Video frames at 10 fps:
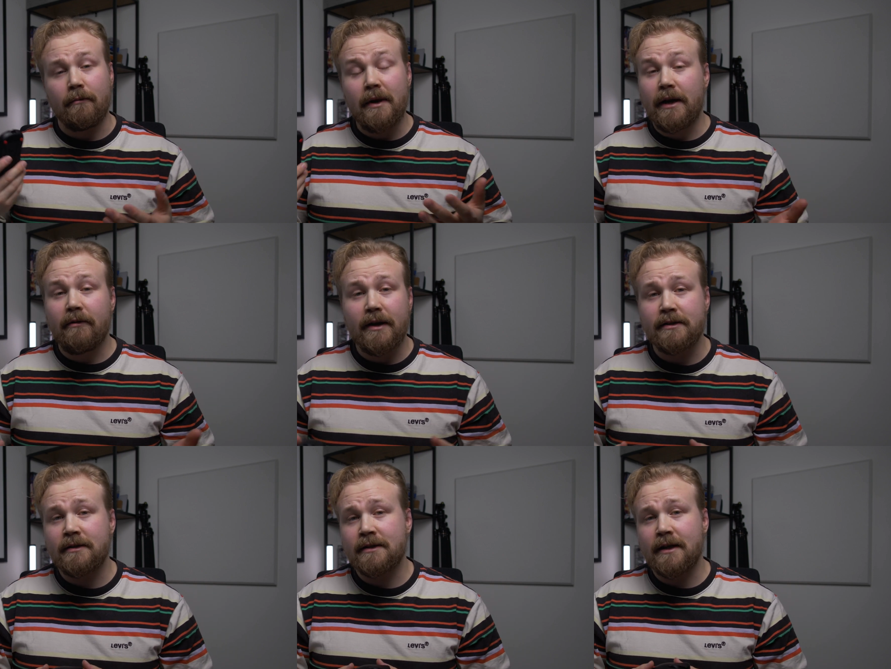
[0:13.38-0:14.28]
many
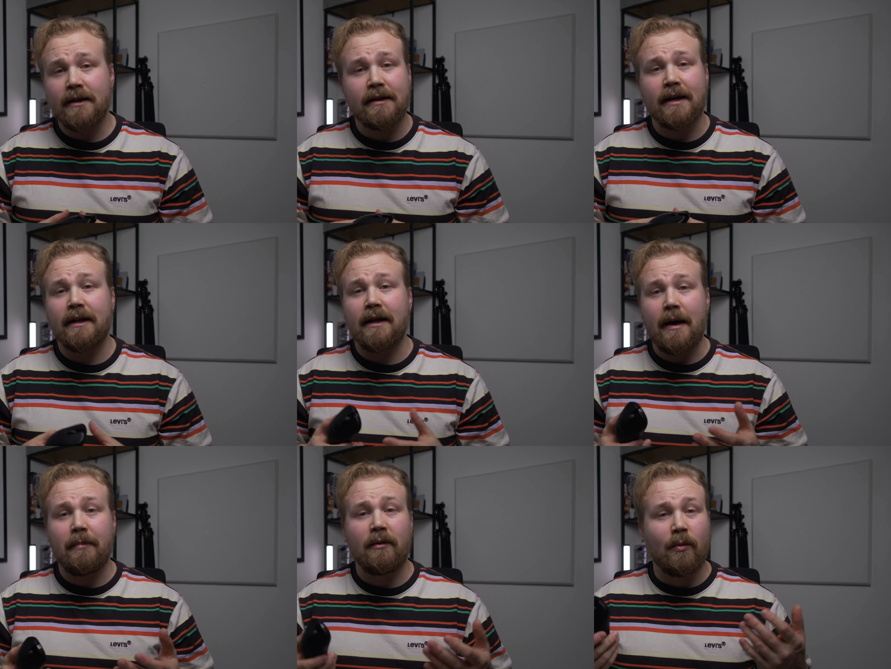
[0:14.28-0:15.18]
reasons, and it can
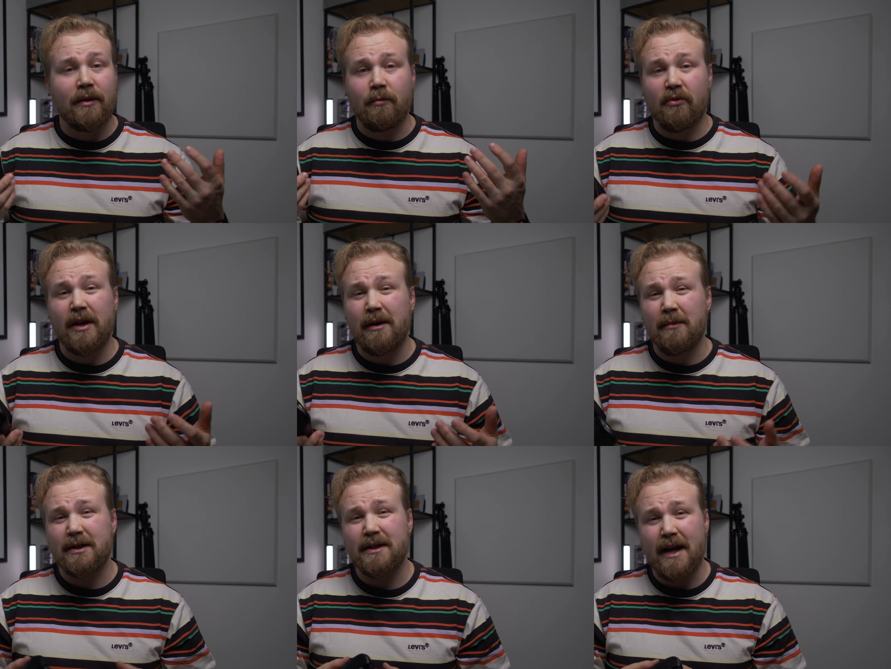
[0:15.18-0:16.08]
happen with pretty
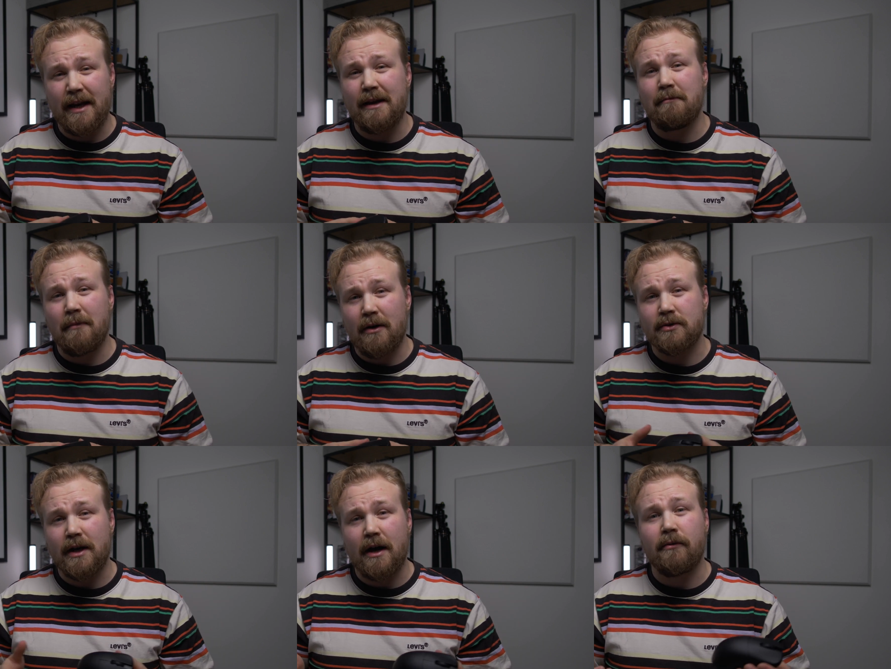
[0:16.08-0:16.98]
much any
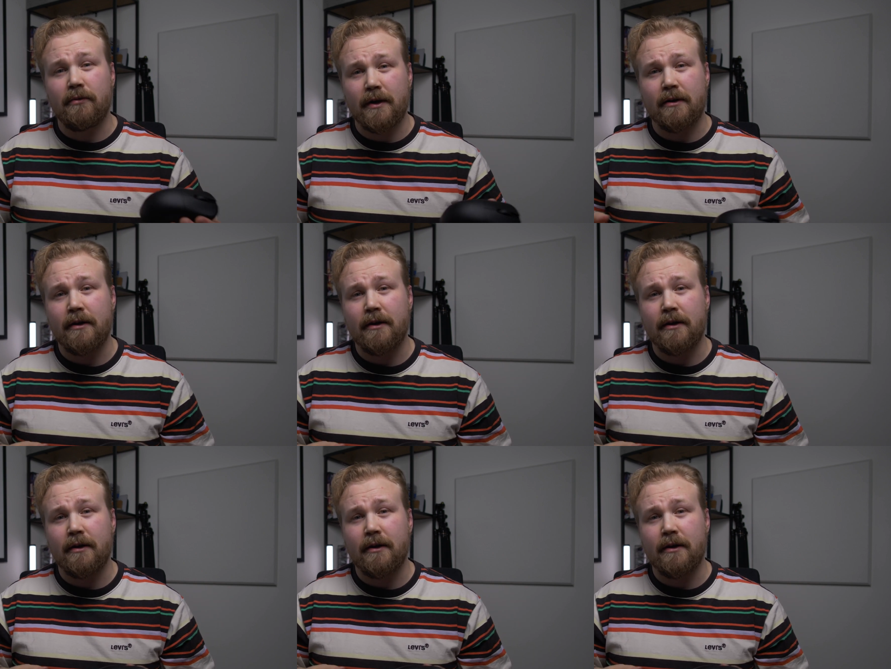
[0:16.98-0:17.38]
mouse out there.